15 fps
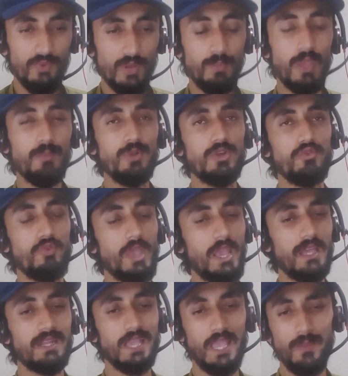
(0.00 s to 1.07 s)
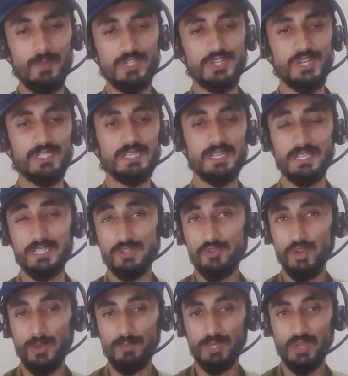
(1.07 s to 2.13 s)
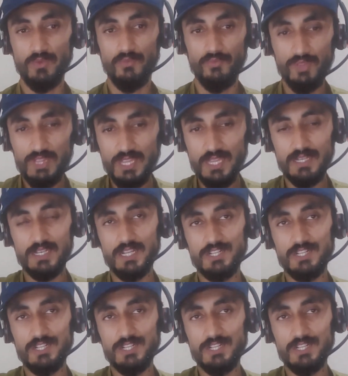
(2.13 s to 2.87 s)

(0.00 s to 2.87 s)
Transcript: When people create images in a script with the